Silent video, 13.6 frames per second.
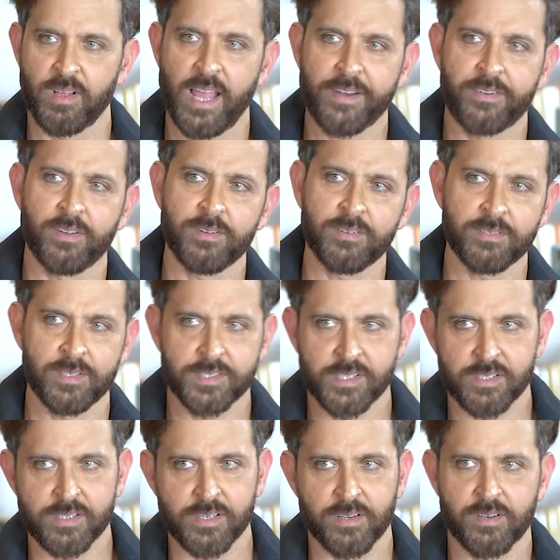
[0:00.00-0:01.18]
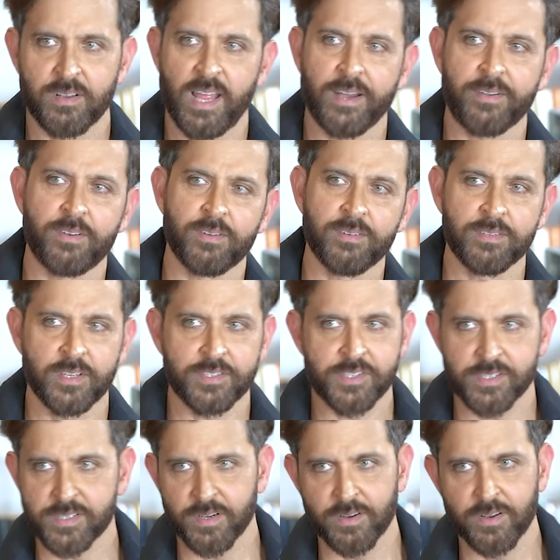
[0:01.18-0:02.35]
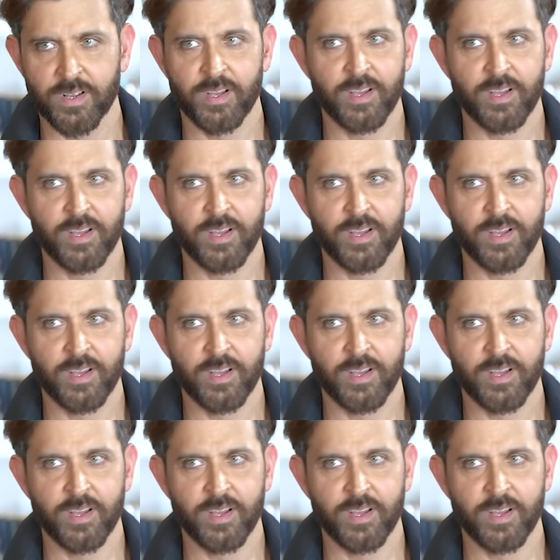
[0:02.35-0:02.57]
Actor, assistant, actor, assistant.